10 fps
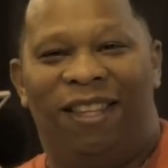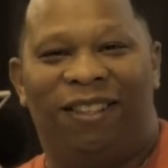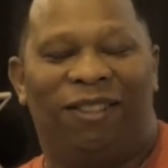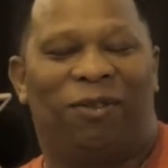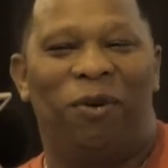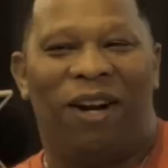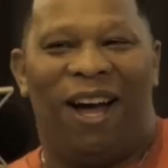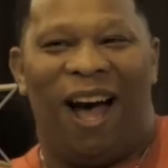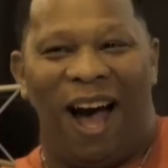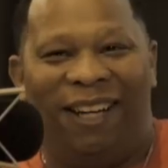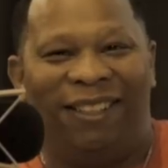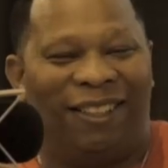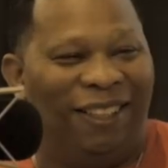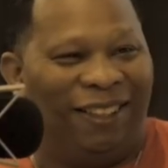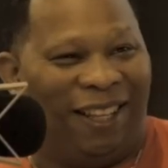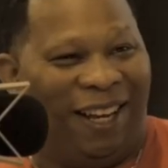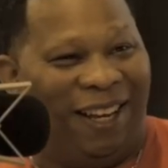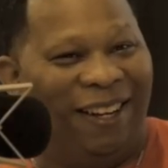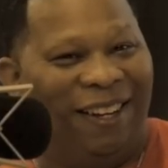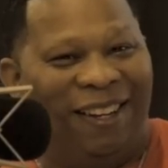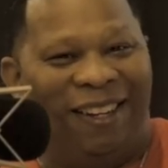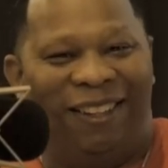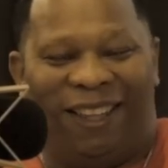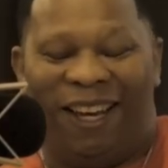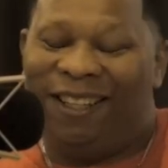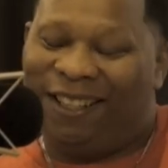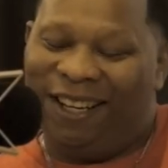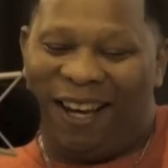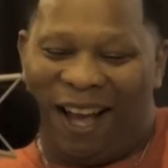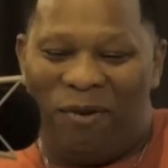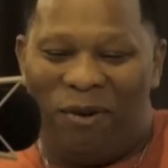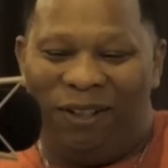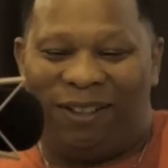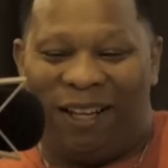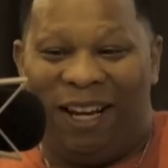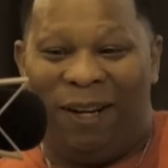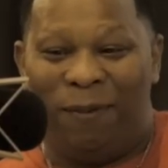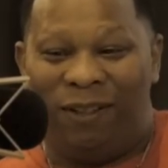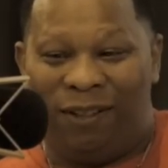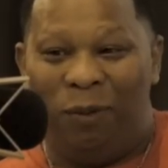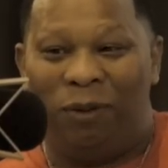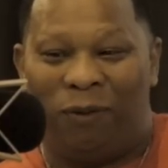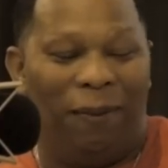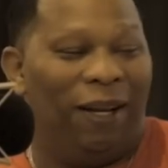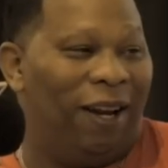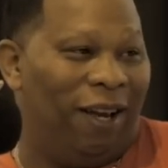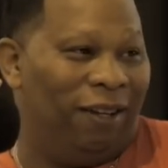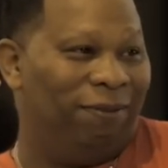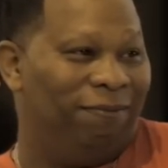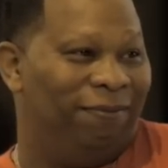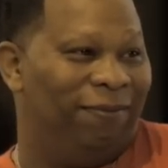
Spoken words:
This is what I honestly think. They did not want to sign him because he was from Atlanta.